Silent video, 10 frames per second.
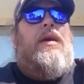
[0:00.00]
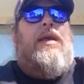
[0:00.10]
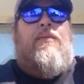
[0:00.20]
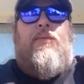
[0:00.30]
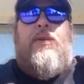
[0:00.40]

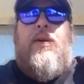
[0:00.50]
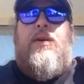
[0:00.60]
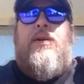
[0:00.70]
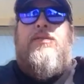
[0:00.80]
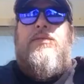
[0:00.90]
And if it
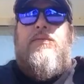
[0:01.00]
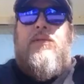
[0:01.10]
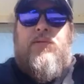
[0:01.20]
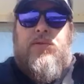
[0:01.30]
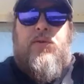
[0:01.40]
does,
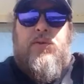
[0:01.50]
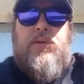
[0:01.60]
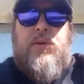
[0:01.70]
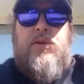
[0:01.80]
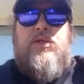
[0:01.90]
the stores
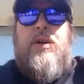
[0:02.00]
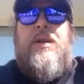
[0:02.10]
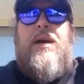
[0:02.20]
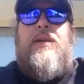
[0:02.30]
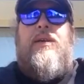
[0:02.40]
are going to shut
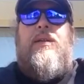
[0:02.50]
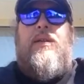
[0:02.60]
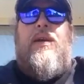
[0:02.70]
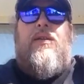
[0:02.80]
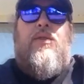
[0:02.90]
down like they
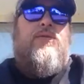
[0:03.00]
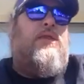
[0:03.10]
did. And who